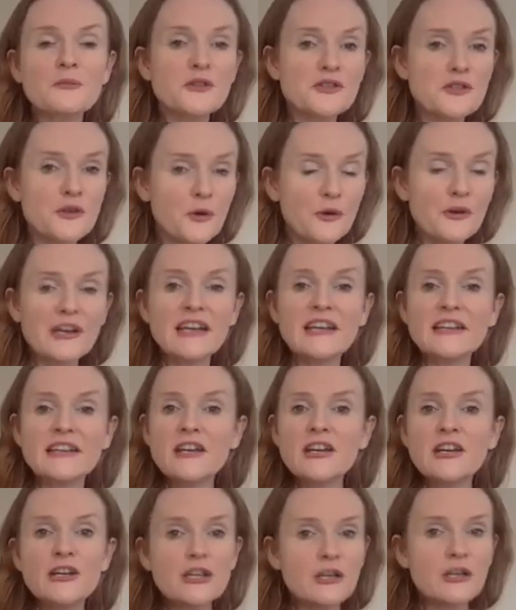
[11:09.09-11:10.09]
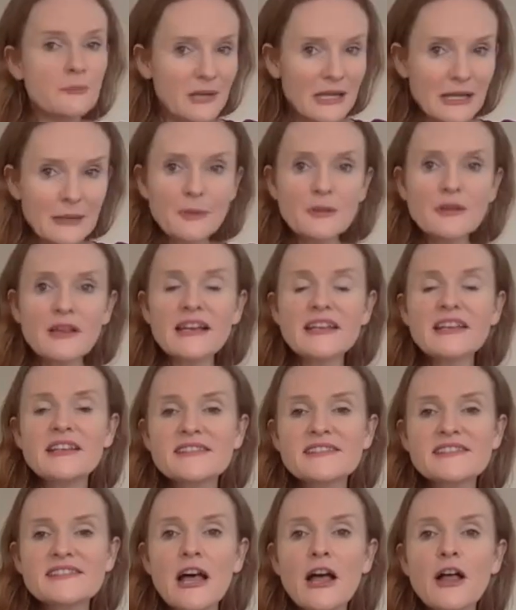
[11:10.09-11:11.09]
We're talking people like
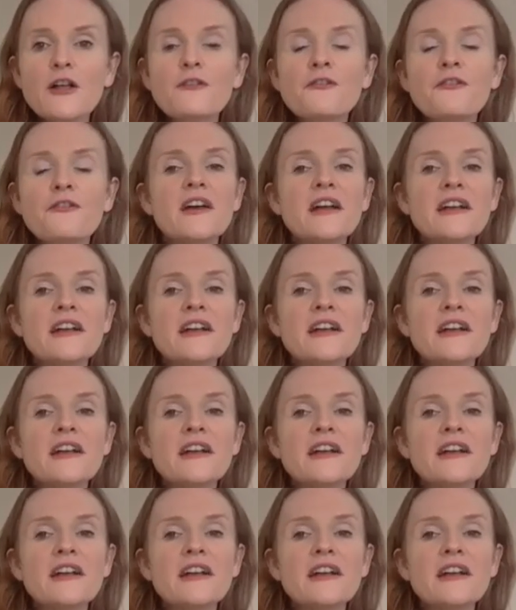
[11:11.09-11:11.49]
yourself